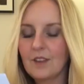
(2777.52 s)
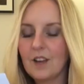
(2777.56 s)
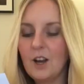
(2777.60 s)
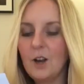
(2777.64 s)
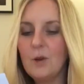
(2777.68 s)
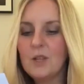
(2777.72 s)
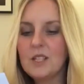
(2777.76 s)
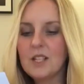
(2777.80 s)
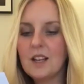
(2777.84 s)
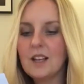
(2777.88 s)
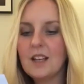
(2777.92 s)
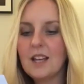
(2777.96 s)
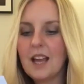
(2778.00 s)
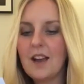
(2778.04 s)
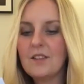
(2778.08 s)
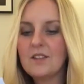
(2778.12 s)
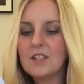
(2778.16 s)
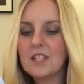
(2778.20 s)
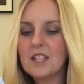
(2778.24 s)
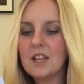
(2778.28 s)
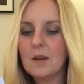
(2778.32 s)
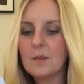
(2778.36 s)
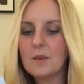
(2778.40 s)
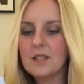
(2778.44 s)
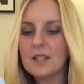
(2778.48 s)
I always like had
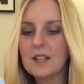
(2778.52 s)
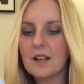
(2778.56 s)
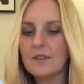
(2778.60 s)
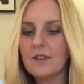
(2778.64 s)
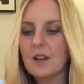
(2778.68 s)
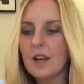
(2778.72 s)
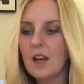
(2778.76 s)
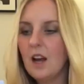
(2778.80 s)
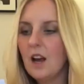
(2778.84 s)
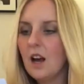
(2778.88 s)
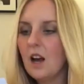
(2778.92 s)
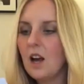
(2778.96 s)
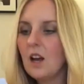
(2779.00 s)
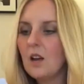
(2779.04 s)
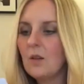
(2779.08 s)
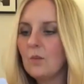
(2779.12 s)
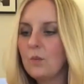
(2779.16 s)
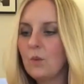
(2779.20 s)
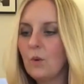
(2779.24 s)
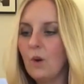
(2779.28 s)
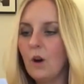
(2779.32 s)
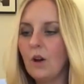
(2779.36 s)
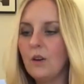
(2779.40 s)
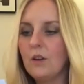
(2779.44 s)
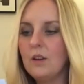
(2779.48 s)
to tell myself,
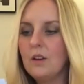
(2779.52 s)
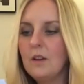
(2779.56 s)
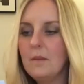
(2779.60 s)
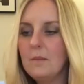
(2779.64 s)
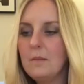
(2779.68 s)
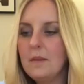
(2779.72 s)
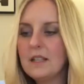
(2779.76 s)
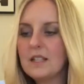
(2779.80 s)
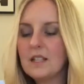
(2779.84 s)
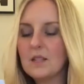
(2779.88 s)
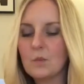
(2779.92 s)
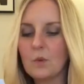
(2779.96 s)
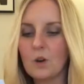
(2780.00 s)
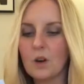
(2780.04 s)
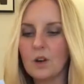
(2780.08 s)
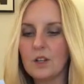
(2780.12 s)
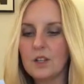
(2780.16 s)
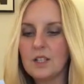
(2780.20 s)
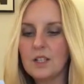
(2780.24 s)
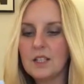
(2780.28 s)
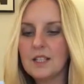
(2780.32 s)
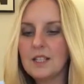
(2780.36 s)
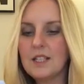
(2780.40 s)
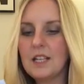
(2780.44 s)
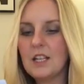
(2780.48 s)
up one, miss
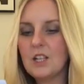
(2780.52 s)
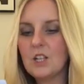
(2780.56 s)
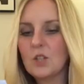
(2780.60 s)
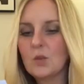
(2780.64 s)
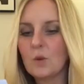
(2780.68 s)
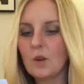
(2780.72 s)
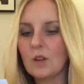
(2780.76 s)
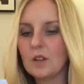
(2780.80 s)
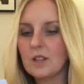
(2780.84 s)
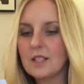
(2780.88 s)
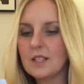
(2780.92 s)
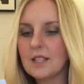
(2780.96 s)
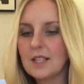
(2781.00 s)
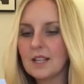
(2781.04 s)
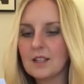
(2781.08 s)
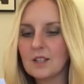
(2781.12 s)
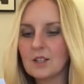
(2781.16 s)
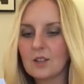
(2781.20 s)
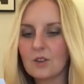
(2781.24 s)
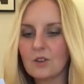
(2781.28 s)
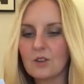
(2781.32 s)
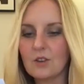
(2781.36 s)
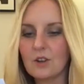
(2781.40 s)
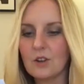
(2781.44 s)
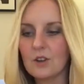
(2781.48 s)
one, stitch one,
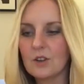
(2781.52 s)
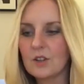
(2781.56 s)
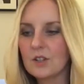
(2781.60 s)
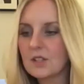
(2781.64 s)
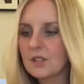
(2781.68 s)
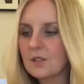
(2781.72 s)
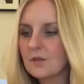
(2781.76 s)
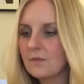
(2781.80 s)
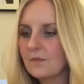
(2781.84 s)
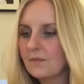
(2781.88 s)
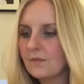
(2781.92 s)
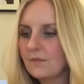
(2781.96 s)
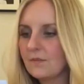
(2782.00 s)
six across.